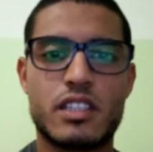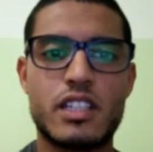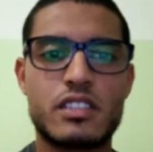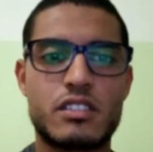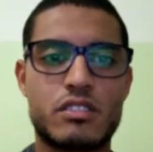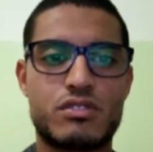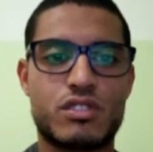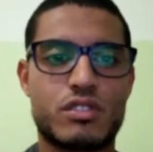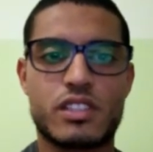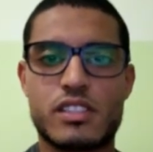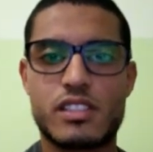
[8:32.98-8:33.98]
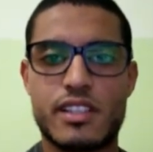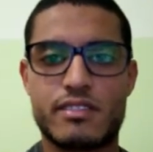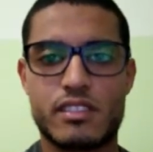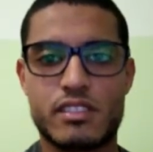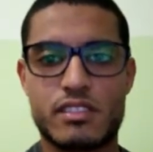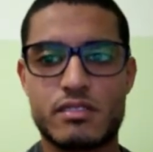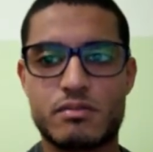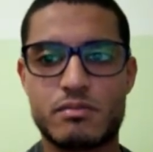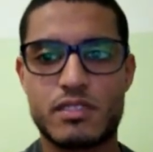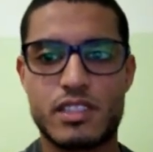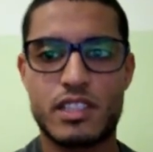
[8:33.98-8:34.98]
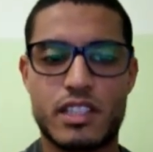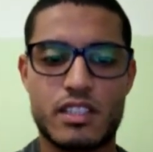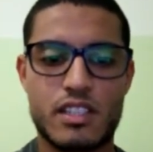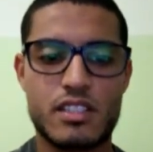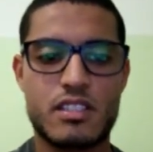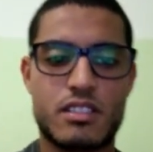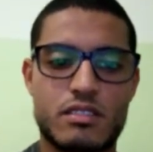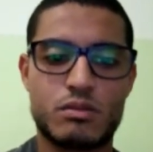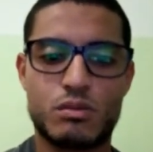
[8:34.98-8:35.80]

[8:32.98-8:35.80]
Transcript: and your focus levels. That is